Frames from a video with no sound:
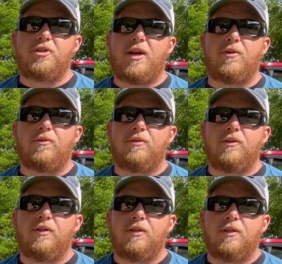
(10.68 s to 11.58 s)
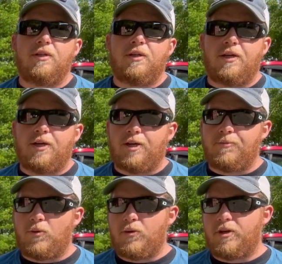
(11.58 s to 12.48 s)
channel. I
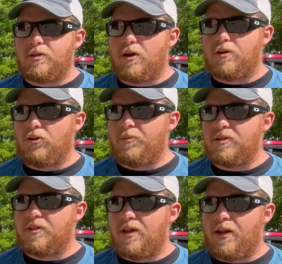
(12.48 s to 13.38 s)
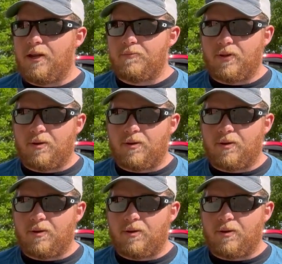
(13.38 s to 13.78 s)
want to talk a little bit today